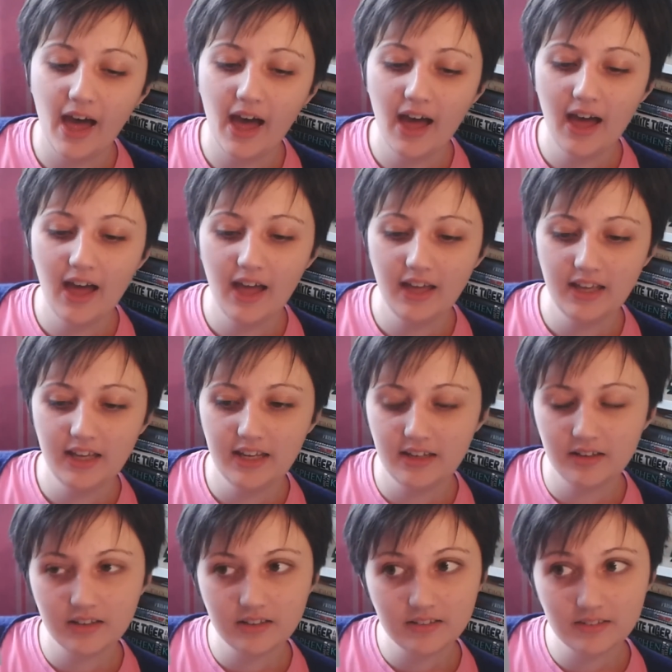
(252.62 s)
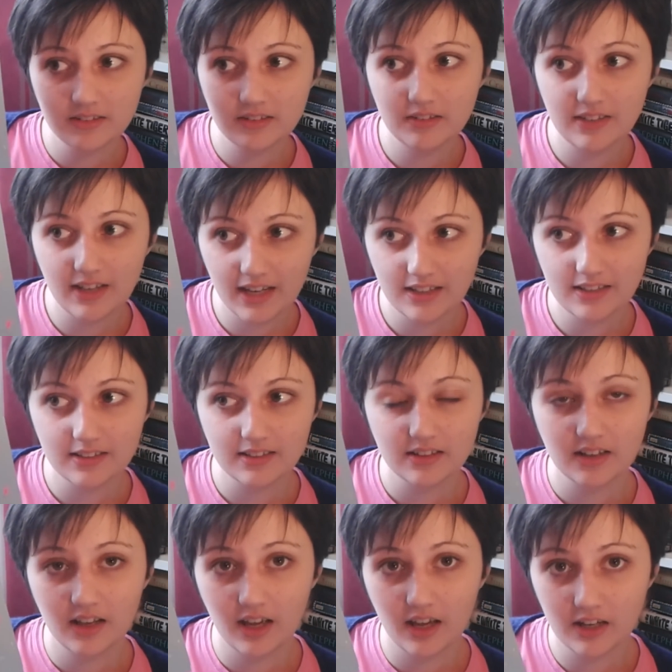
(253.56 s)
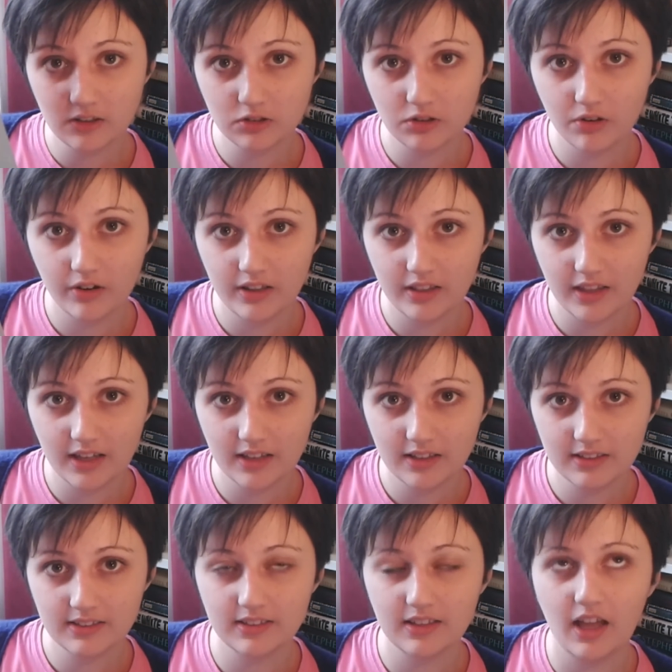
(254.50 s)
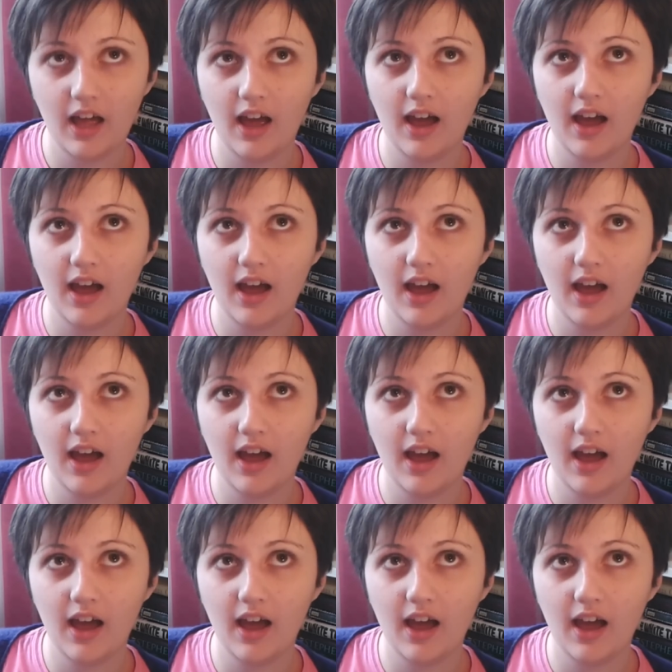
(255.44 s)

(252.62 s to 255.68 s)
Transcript: I did enjoy this.